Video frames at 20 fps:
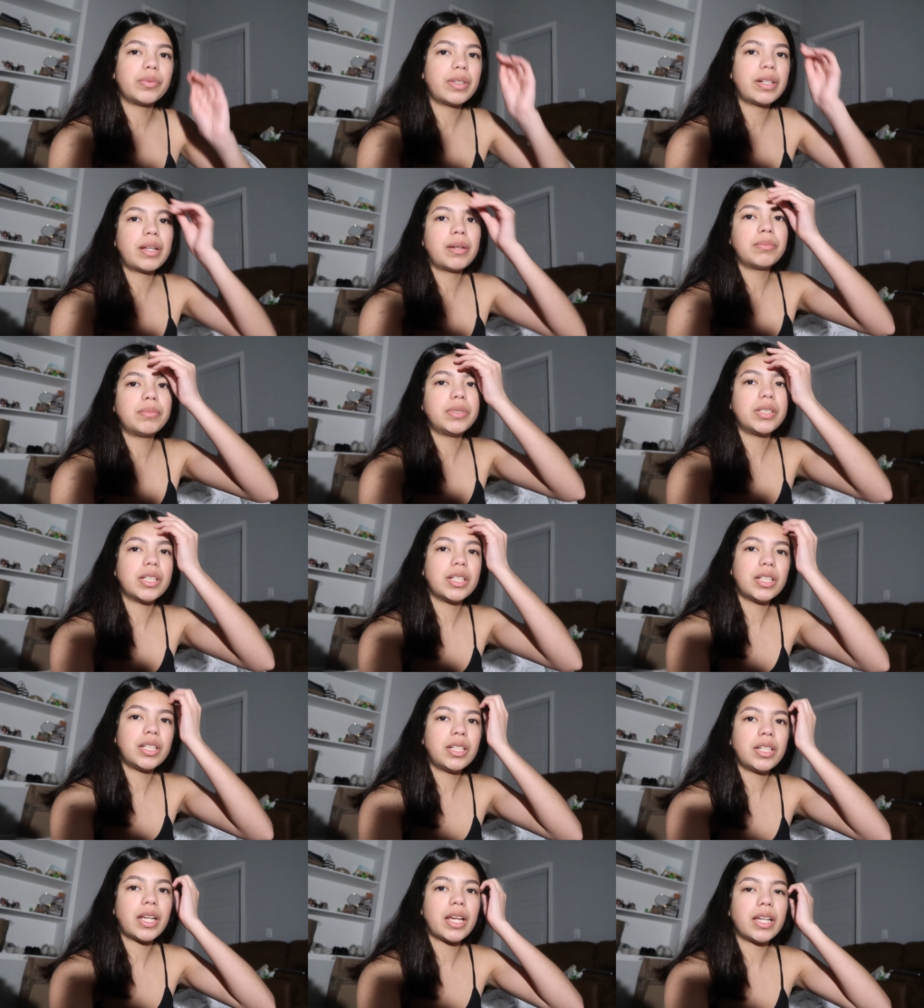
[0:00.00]
when I'm
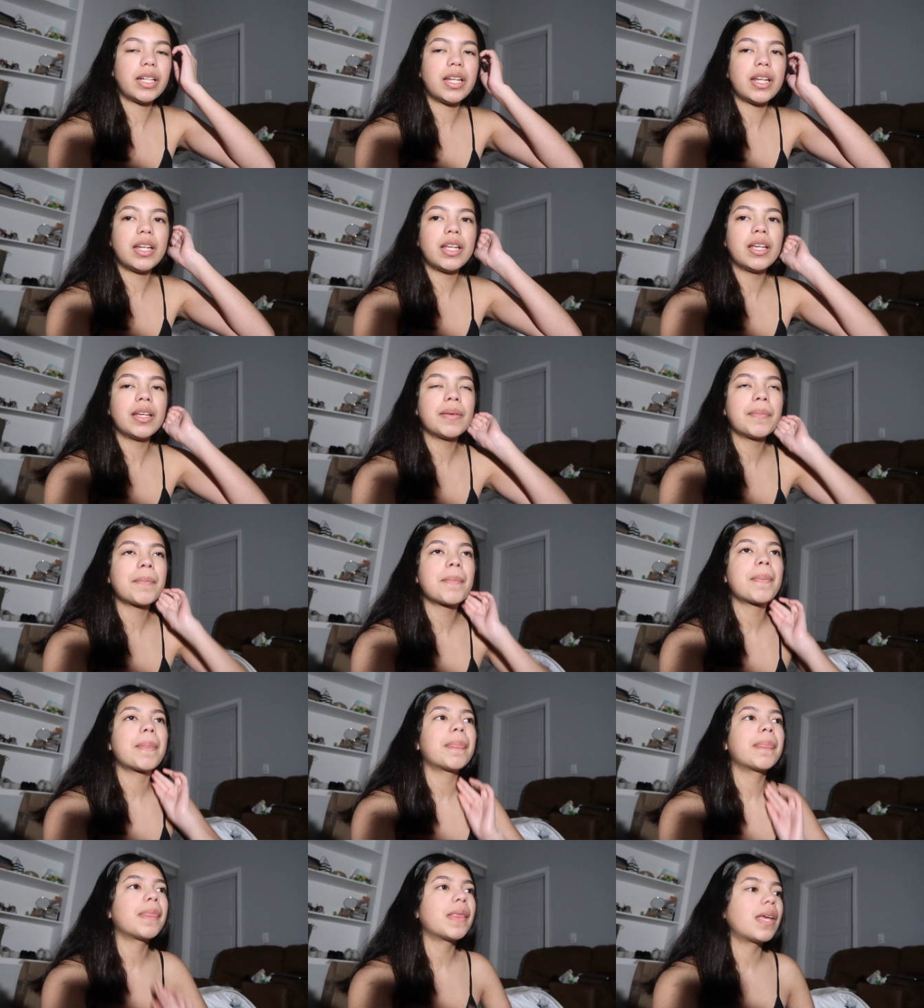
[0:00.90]
done editing
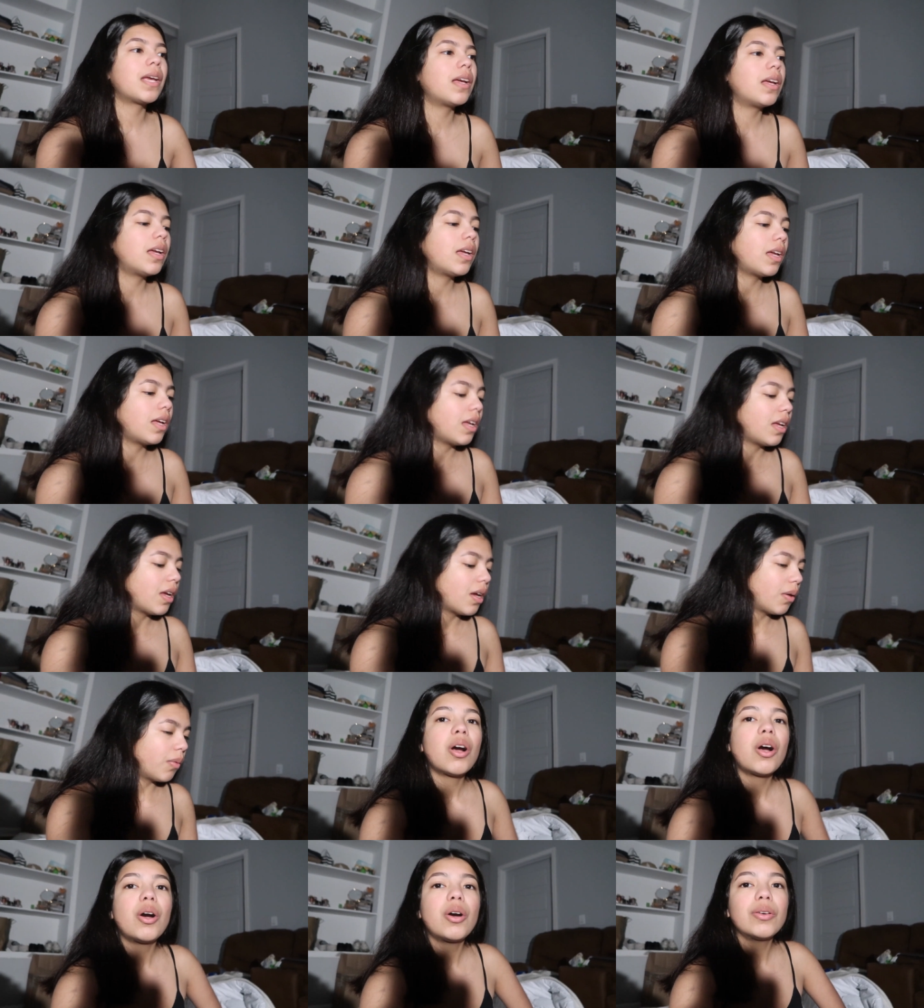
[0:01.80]

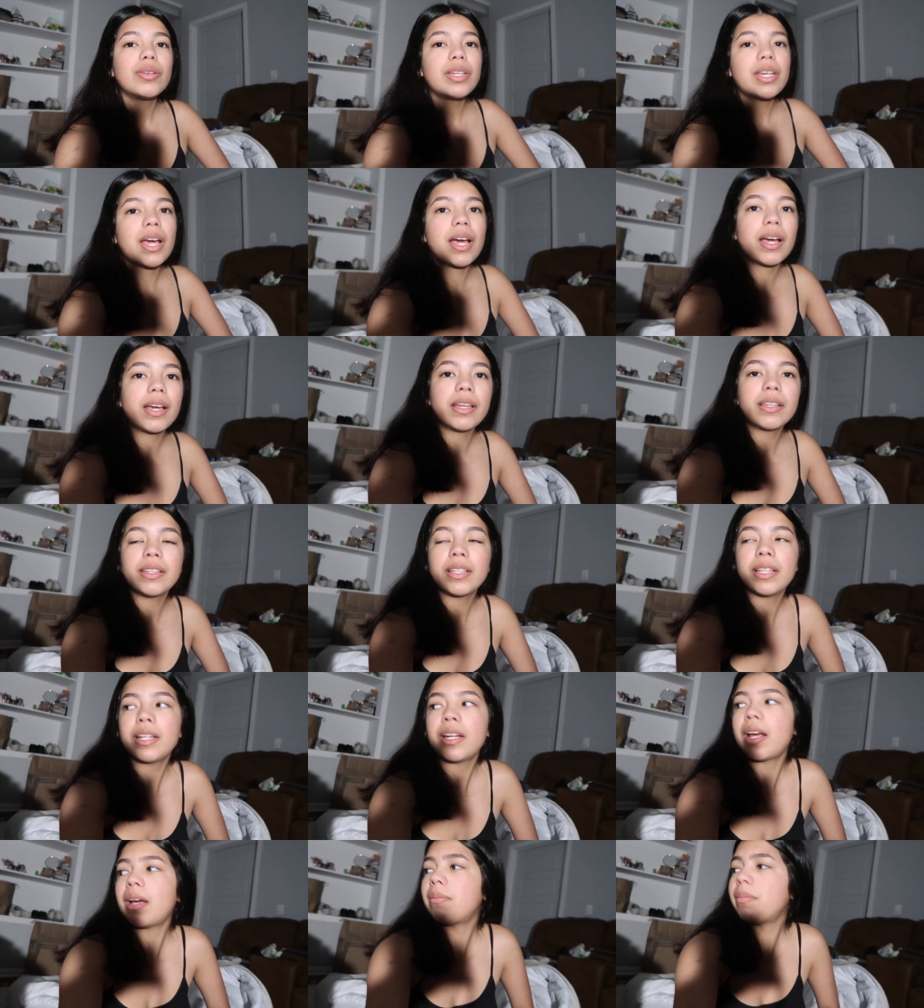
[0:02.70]
oh yeah and
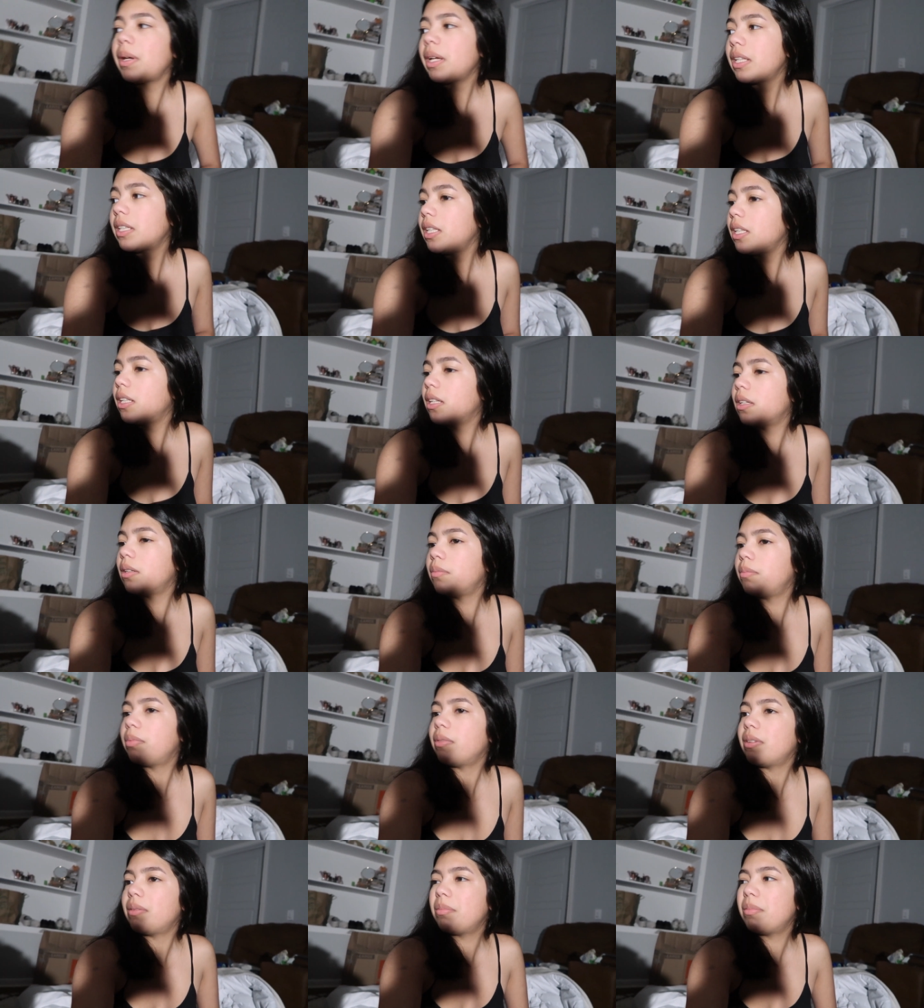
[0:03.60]
then i might clean
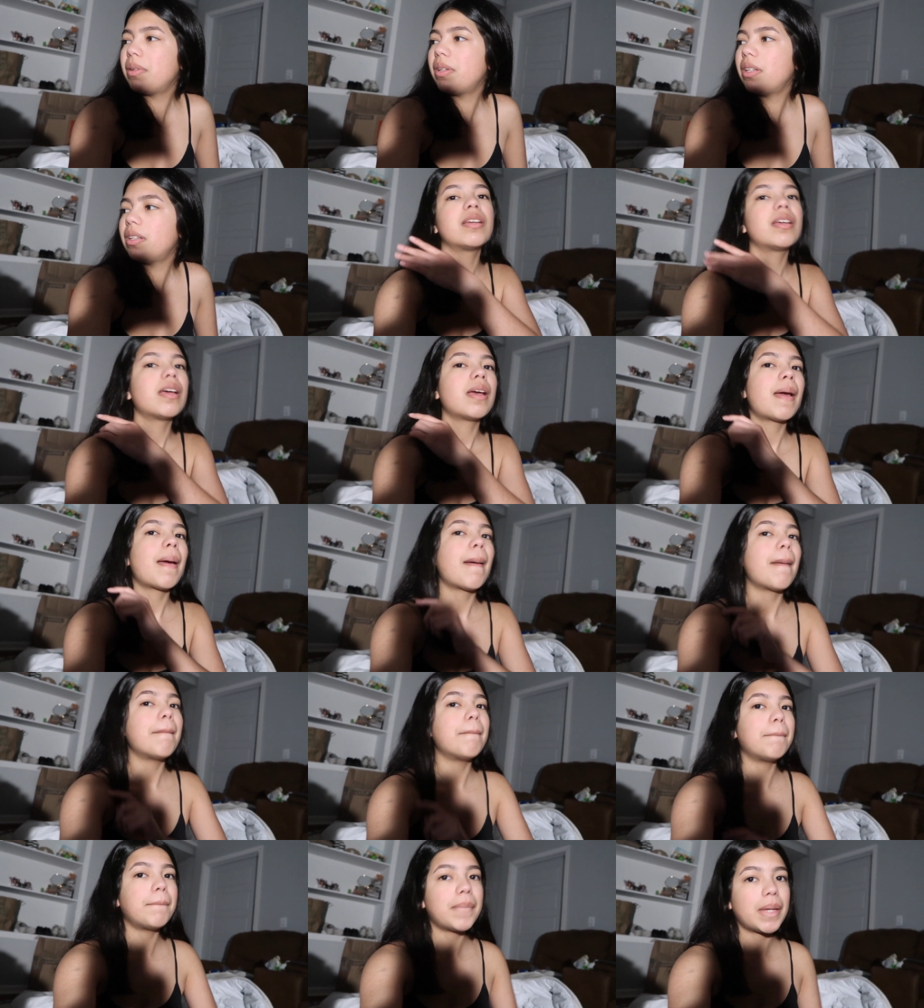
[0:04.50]
up a bit
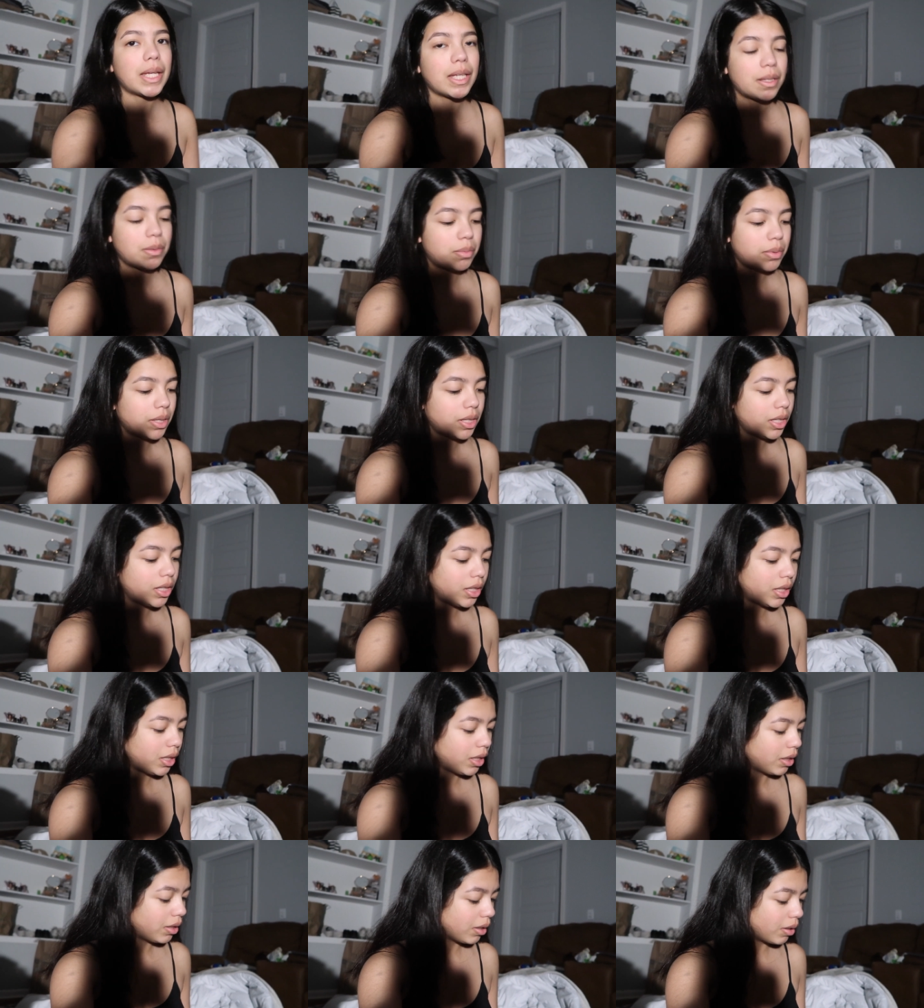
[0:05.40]

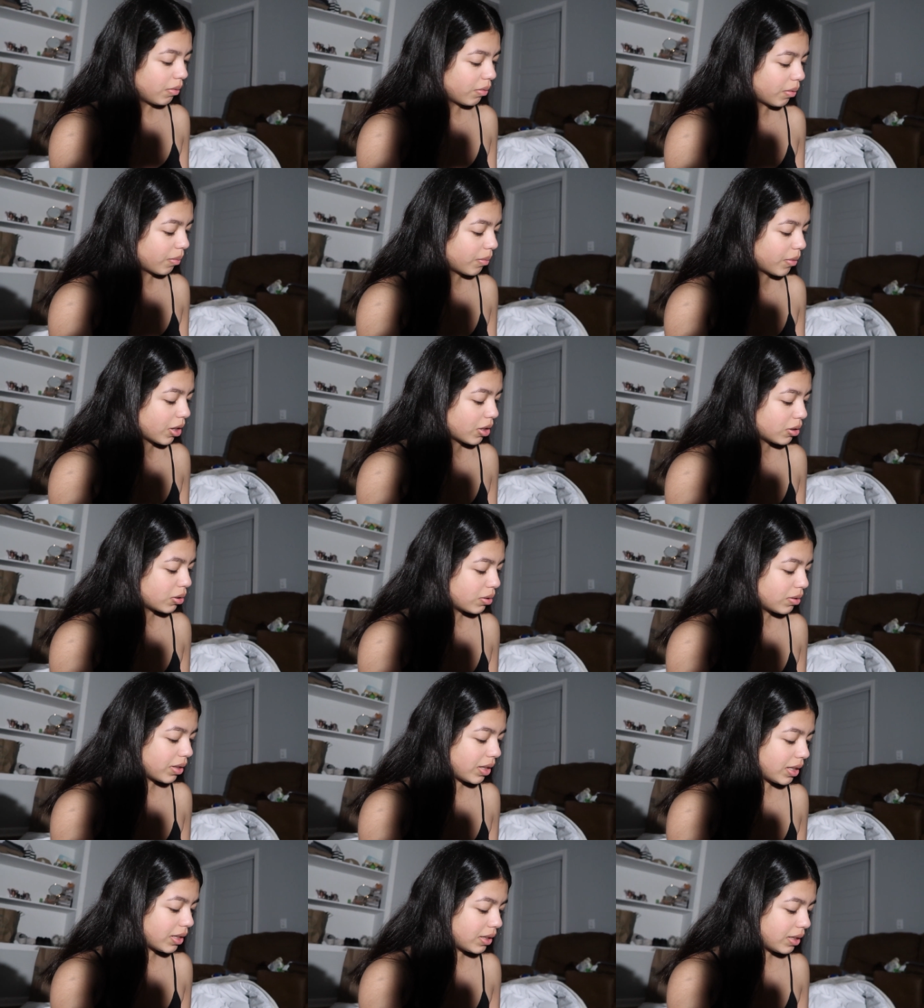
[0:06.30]
maybe if i'm not too
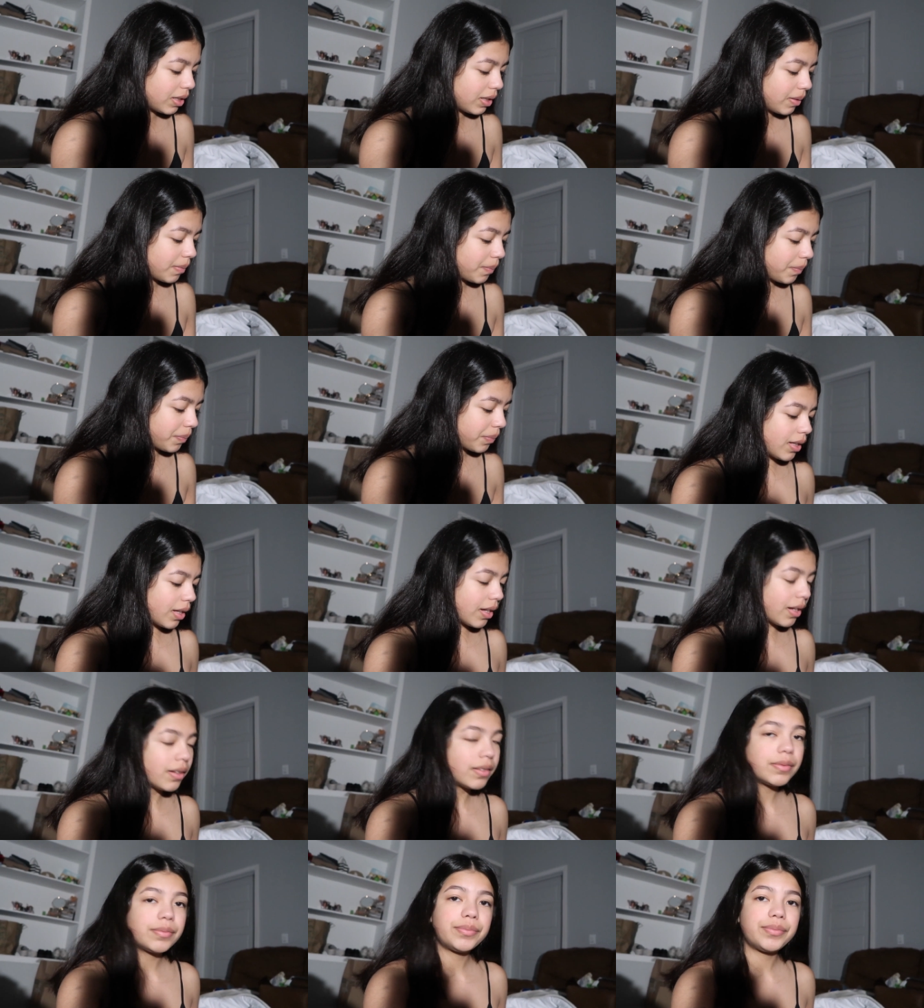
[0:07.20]
lazy
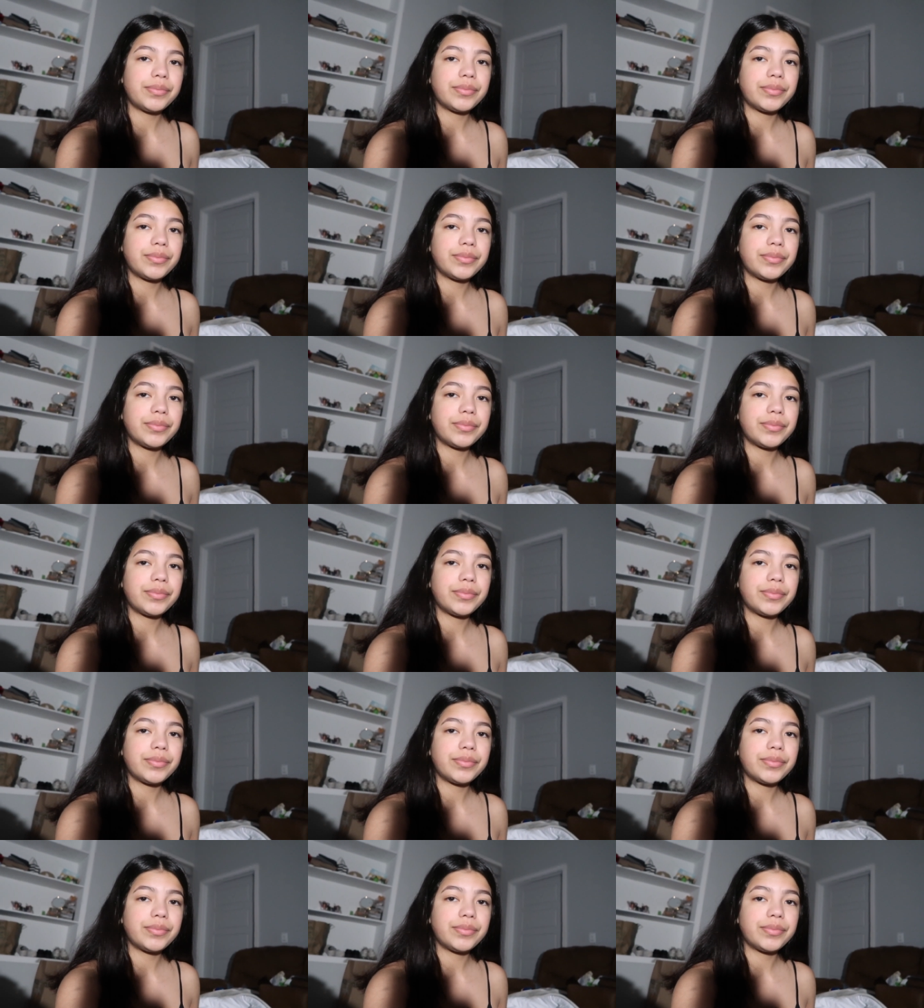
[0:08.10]
yeah